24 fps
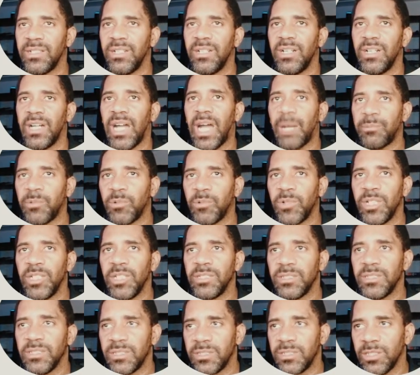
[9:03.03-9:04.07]

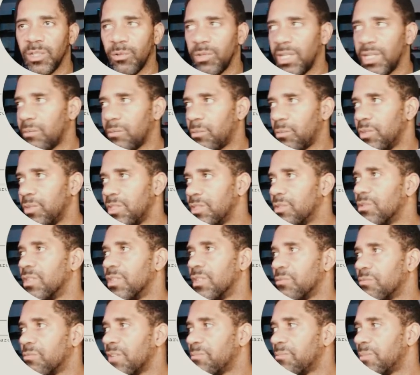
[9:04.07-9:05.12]
operations, so whenever we're
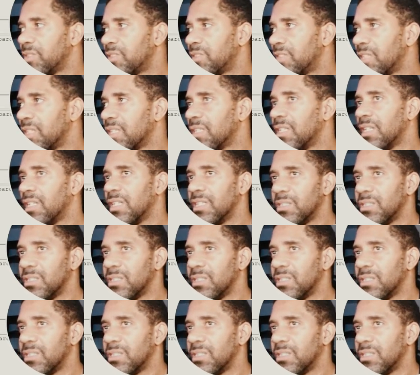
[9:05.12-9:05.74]
doing arithmetic,